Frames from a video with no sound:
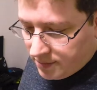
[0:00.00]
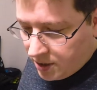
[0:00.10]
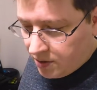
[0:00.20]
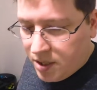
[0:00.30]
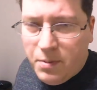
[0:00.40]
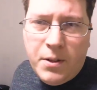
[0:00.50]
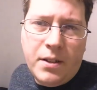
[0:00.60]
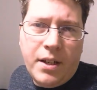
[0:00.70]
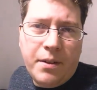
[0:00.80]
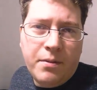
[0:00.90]
You know,
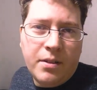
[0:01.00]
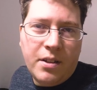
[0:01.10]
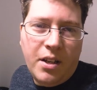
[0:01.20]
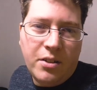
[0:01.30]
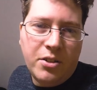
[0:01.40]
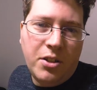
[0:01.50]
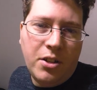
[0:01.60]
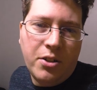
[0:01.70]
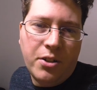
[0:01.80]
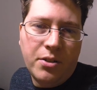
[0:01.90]
typically English
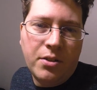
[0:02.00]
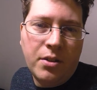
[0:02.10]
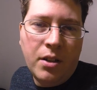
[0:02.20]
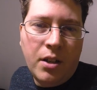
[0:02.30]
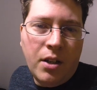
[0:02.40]
teachers